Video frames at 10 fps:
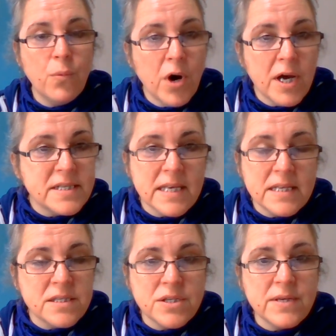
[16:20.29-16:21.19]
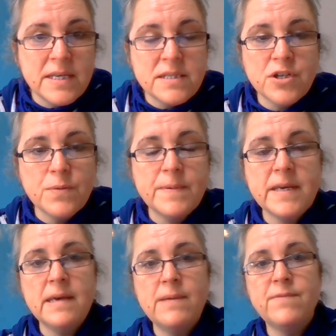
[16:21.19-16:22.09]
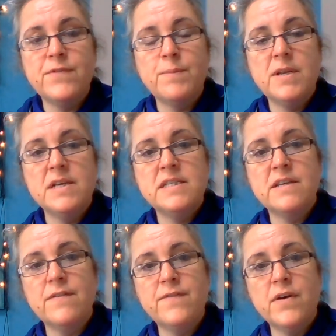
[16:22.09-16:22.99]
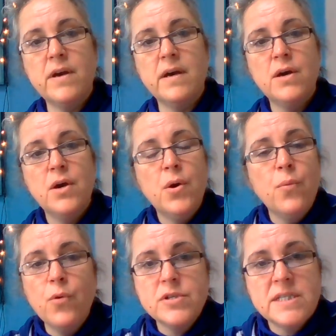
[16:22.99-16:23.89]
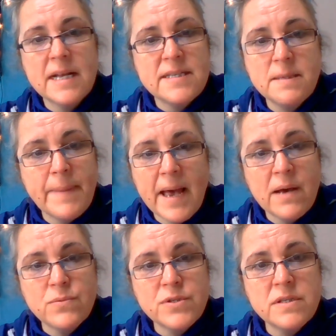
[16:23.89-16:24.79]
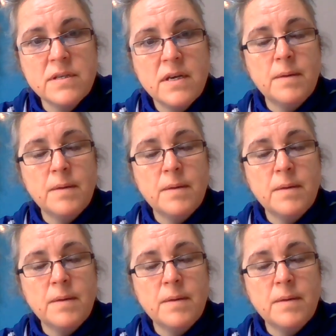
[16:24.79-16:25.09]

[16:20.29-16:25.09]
Why is Kensuke stopping him from lighting a fire? What's that about?